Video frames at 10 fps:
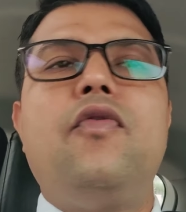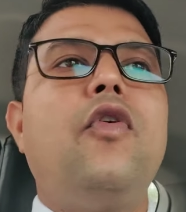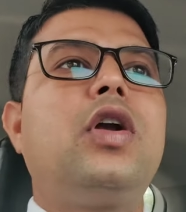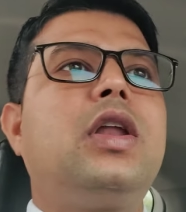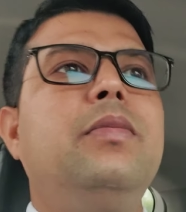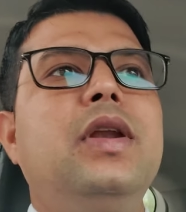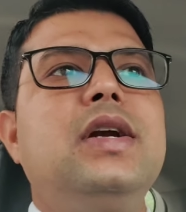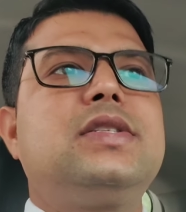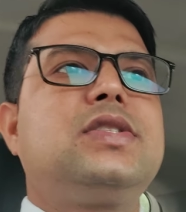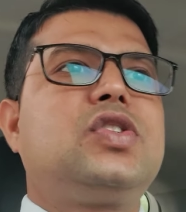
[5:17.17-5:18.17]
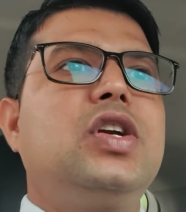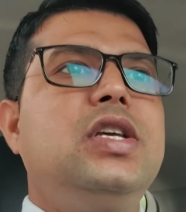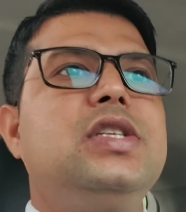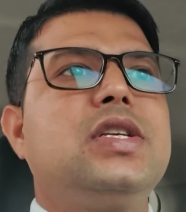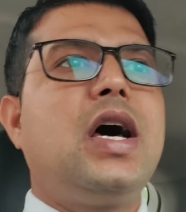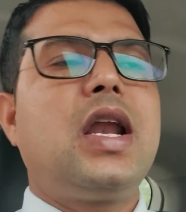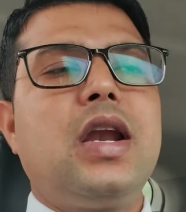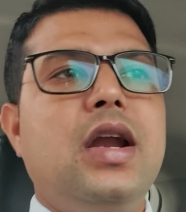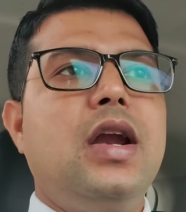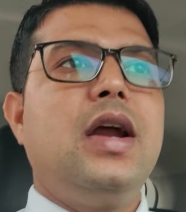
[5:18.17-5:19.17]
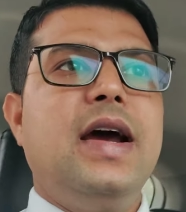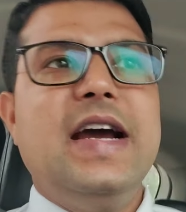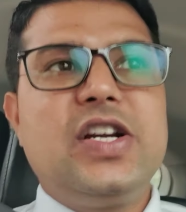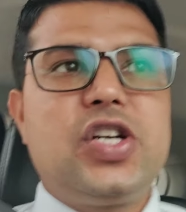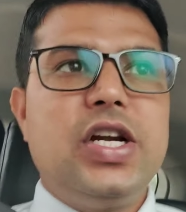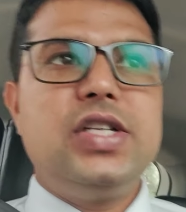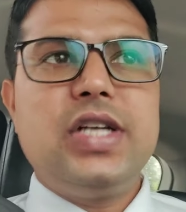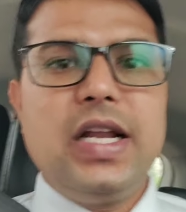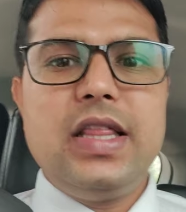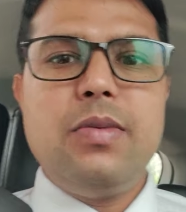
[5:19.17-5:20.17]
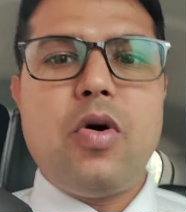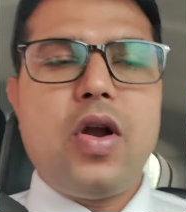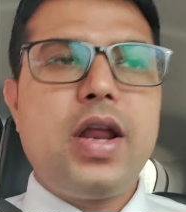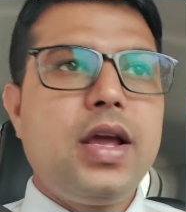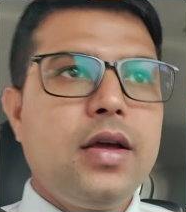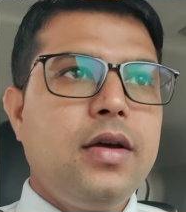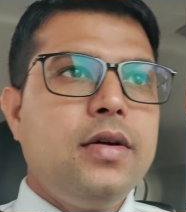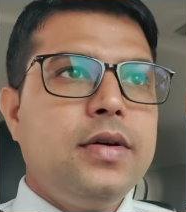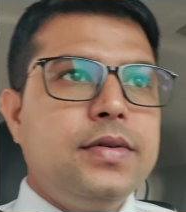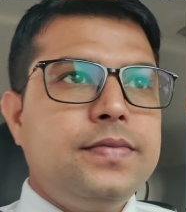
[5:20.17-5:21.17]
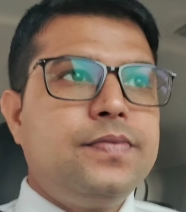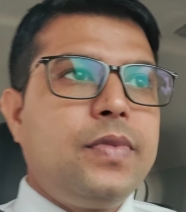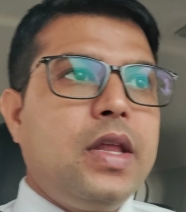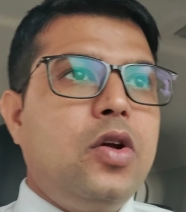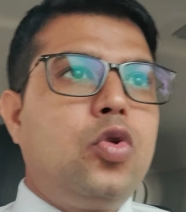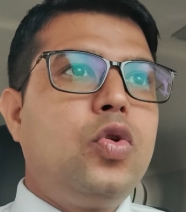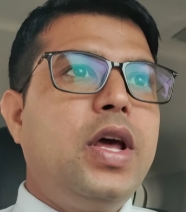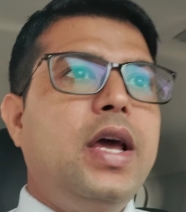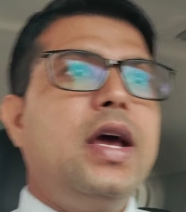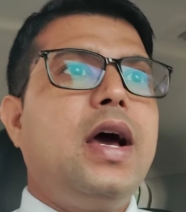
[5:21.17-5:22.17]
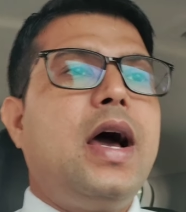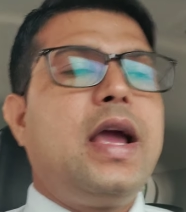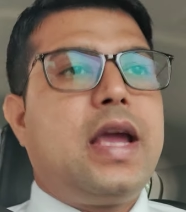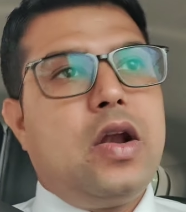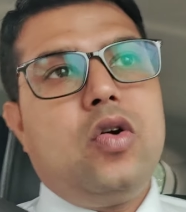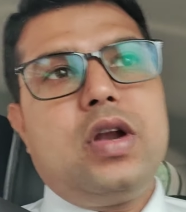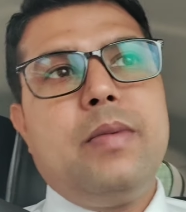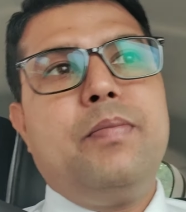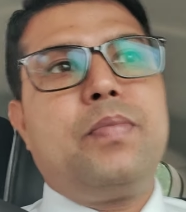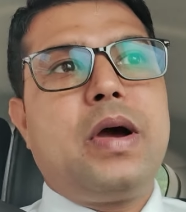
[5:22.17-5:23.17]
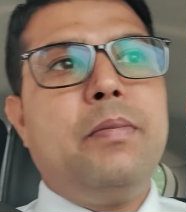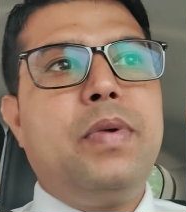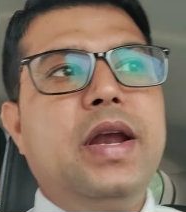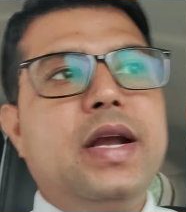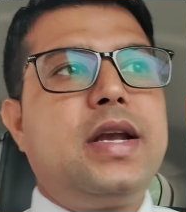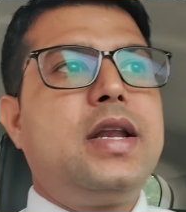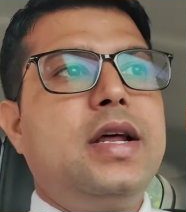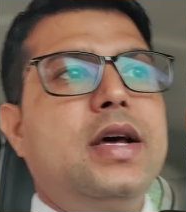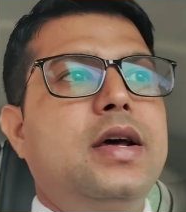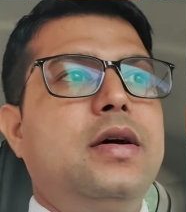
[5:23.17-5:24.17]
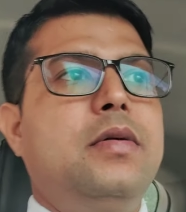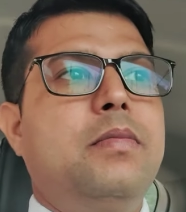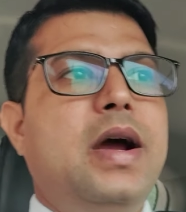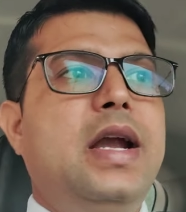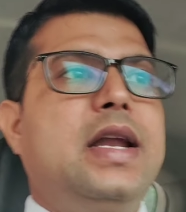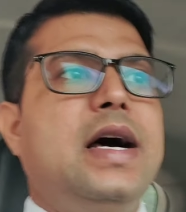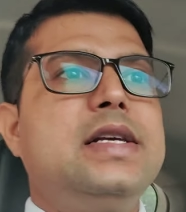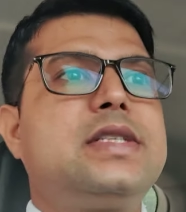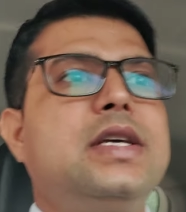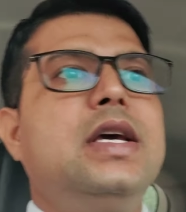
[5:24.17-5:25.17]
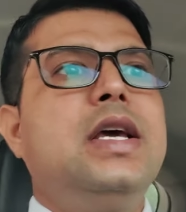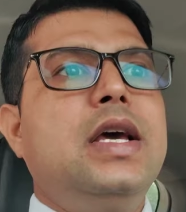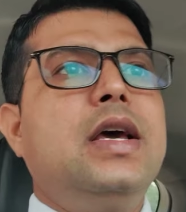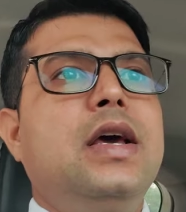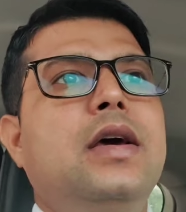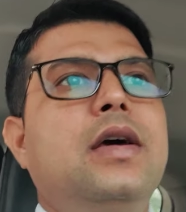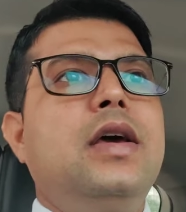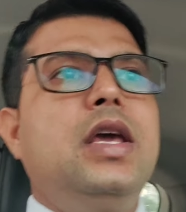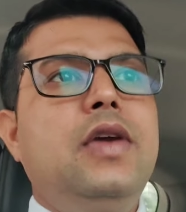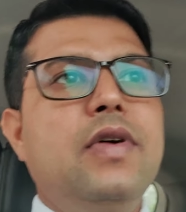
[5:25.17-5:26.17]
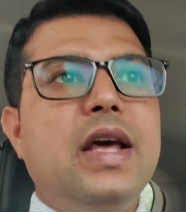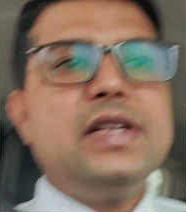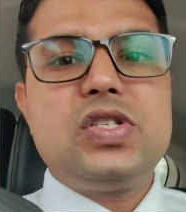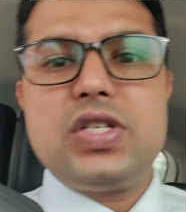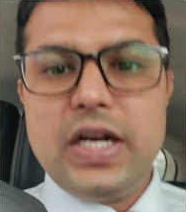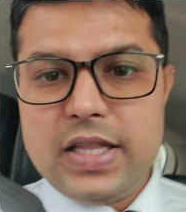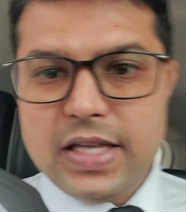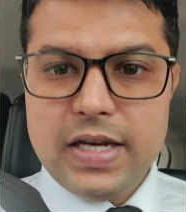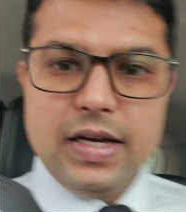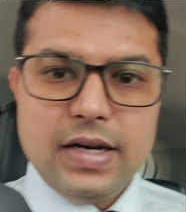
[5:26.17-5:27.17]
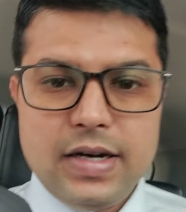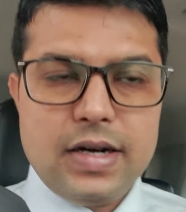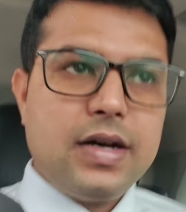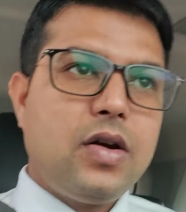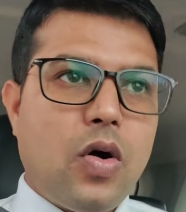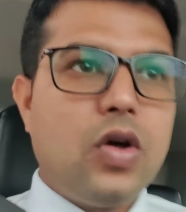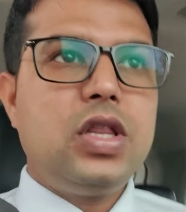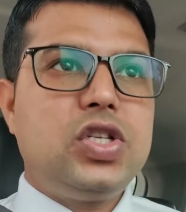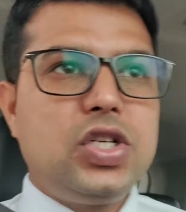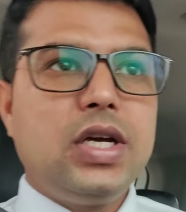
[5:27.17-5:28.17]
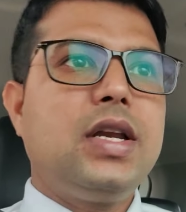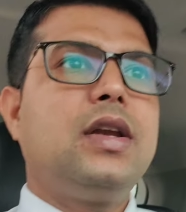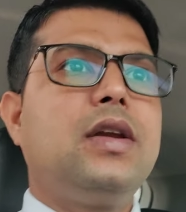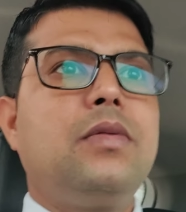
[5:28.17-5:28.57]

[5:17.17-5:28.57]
40 minutes studies are essential in the morning. Today I cannot complete my task. Even I sit there on the chair,